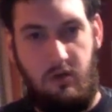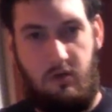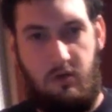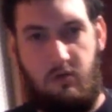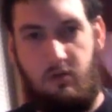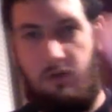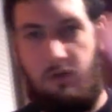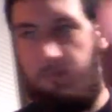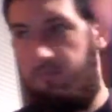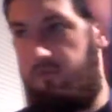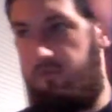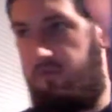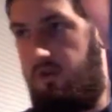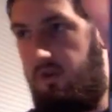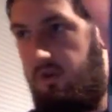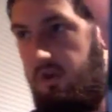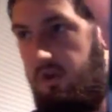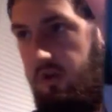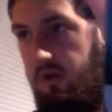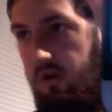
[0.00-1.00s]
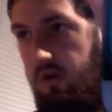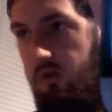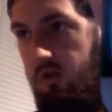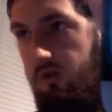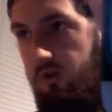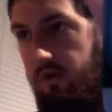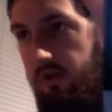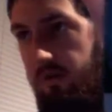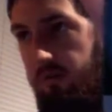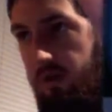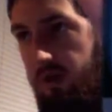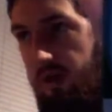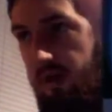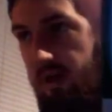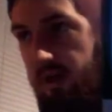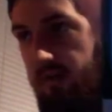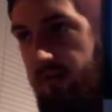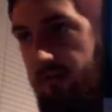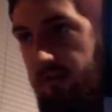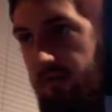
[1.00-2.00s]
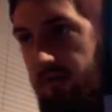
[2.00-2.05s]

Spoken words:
Here, I'm just going to kind of hold it up high so you